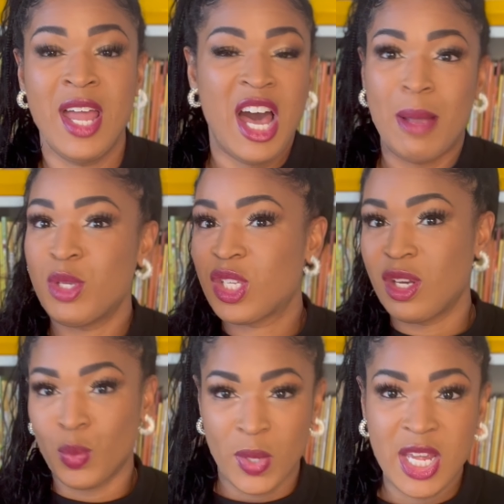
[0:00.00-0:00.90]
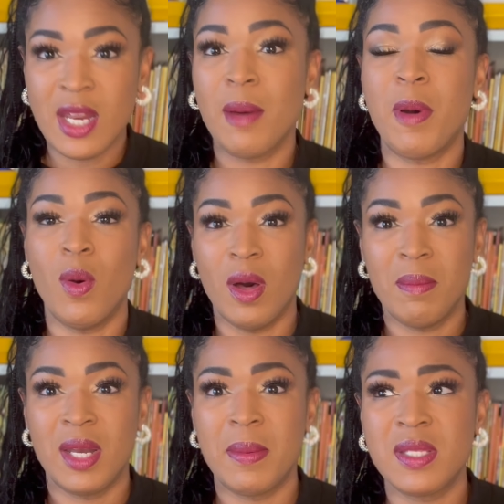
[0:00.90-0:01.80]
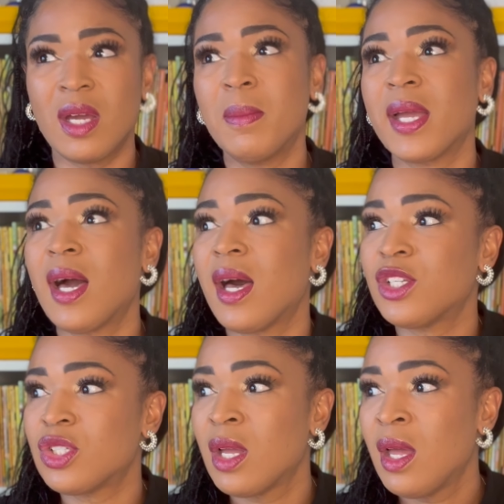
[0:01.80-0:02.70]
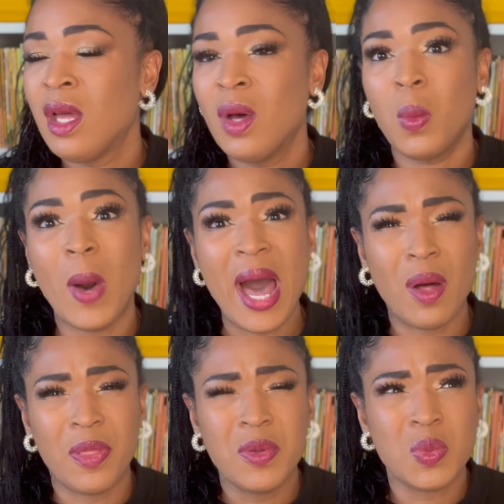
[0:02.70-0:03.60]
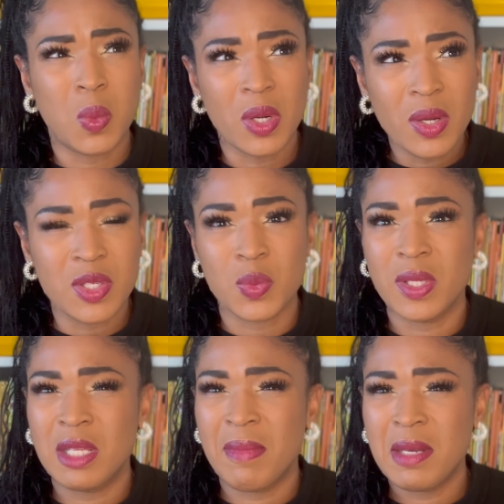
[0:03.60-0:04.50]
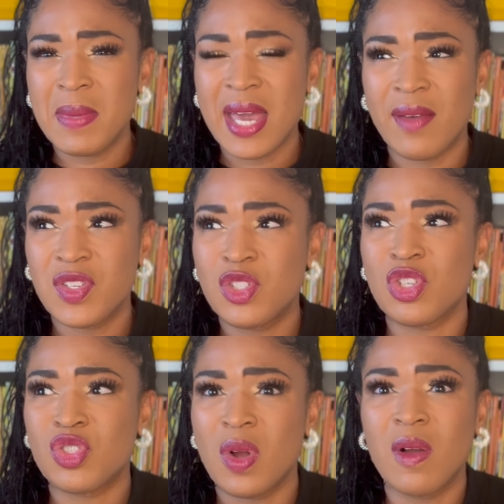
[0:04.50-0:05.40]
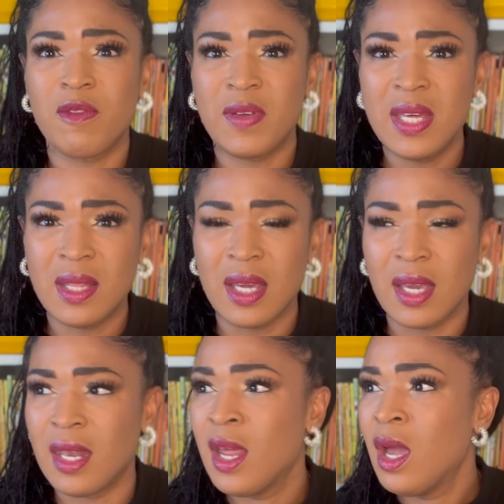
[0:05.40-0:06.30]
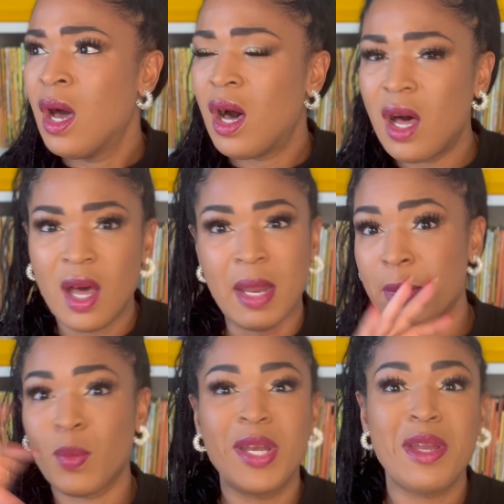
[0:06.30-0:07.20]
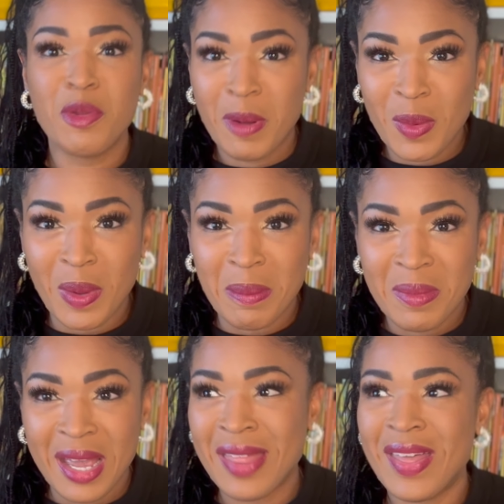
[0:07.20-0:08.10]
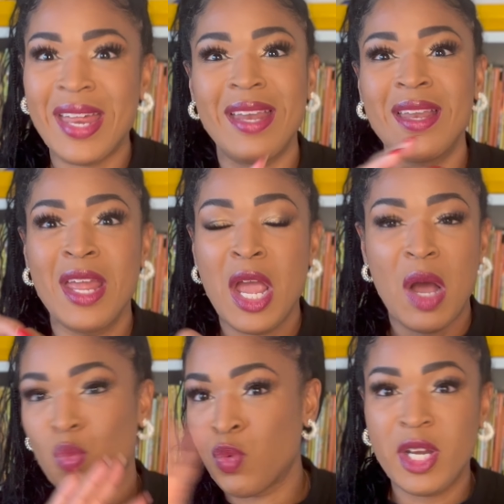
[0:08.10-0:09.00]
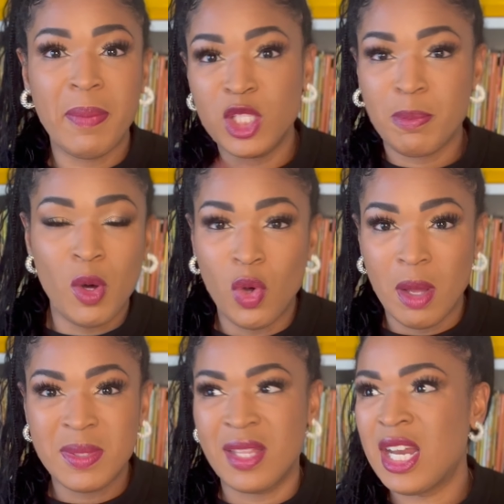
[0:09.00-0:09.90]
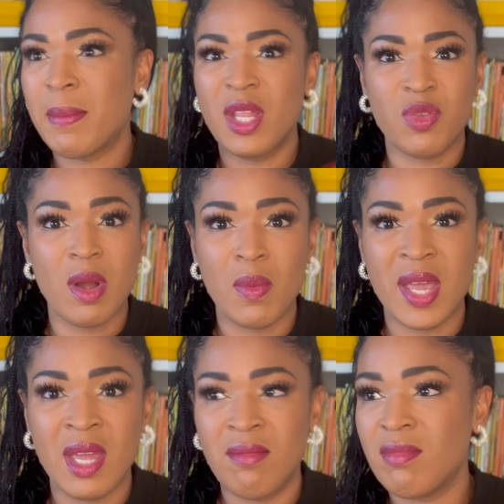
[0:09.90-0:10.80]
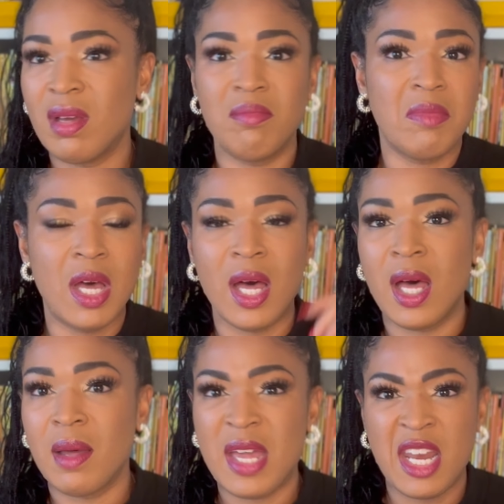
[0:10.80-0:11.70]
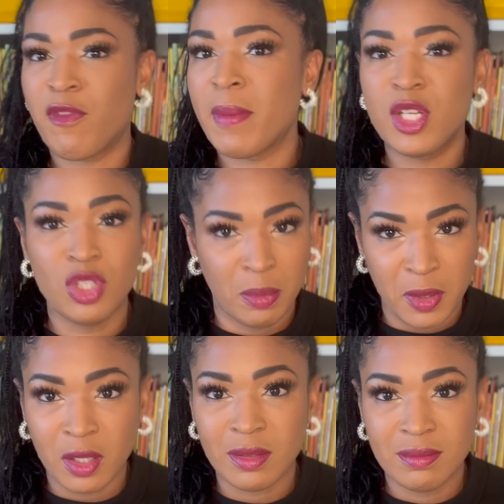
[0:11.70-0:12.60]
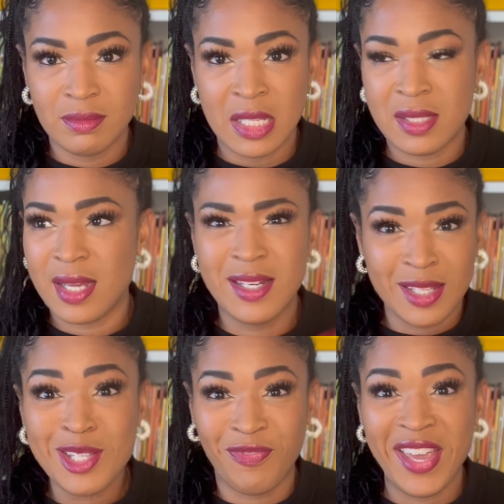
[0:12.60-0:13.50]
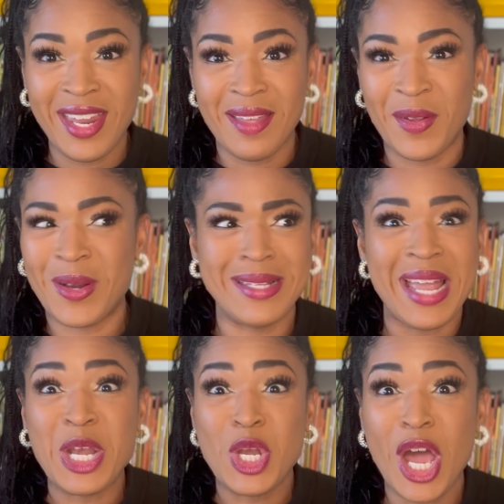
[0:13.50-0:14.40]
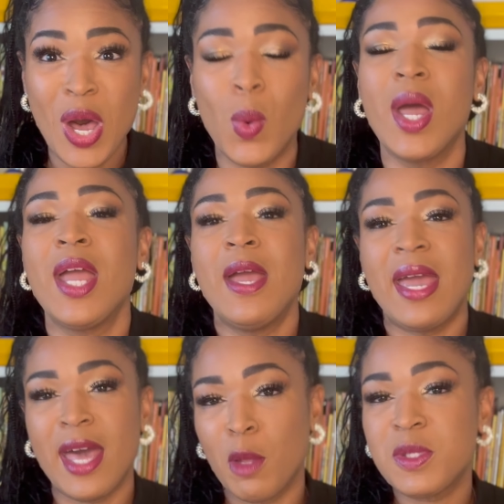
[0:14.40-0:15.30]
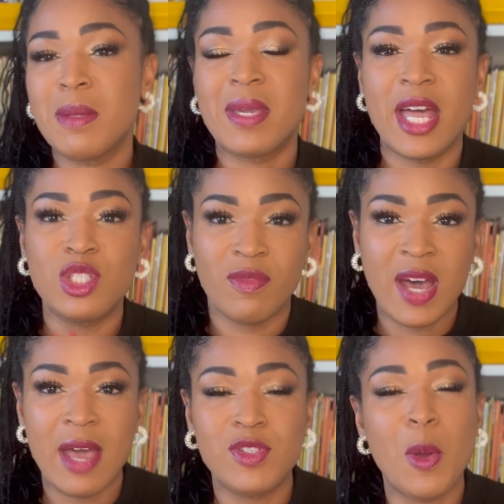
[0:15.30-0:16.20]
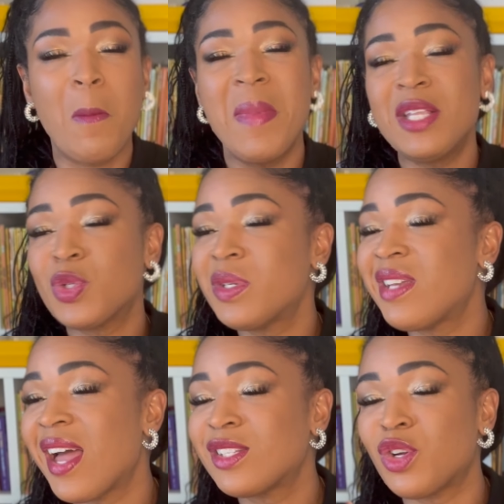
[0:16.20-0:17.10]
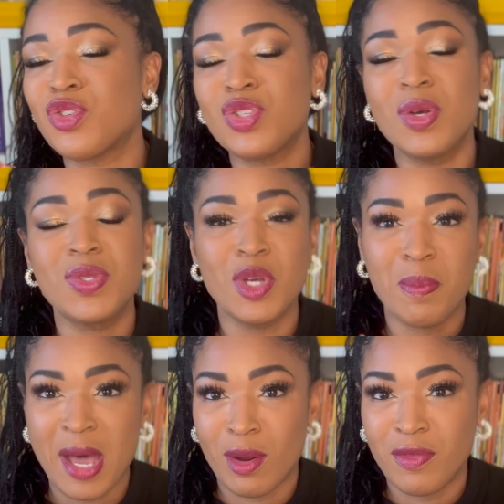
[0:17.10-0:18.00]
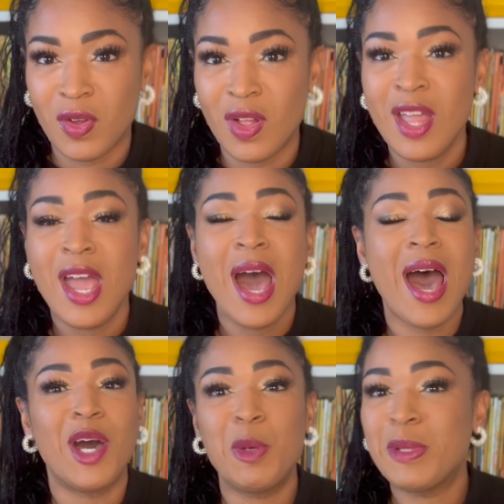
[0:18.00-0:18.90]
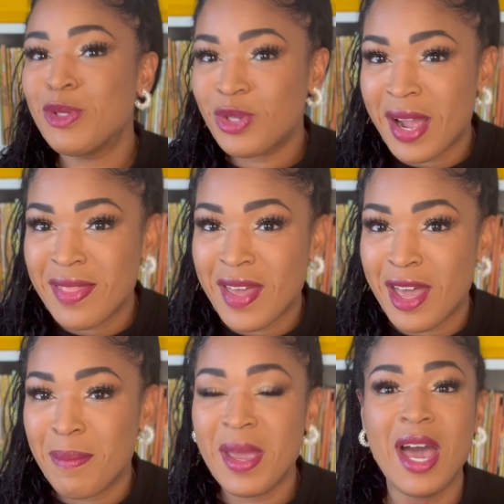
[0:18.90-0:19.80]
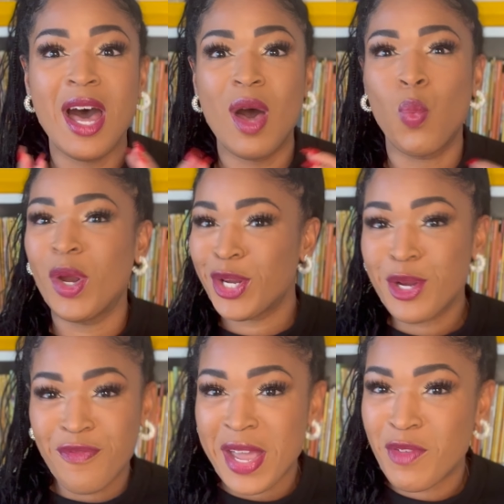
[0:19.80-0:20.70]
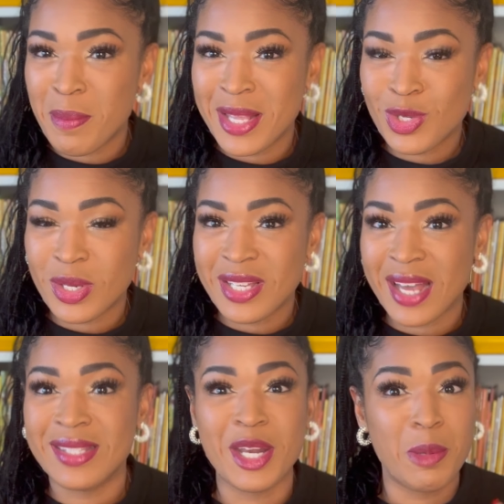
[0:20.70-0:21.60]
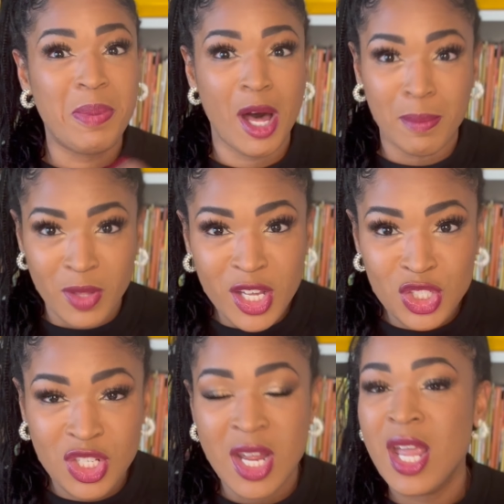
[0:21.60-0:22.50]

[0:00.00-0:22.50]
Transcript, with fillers: I'm just gonna read a poem and I'm gonna say, oh my gosh, wow, those words really made me have such a strong feeling. And, oh, and I'm gonna read another poem. And then read a bunch of poems and then I'm going to throw in uh, an informational book and say, does this fit? And they're going to say, no, it helps them catch the vibe. So mentor texts are so, so powerful. I hope you try them. Uh, what are your favorite mentor texts that are published?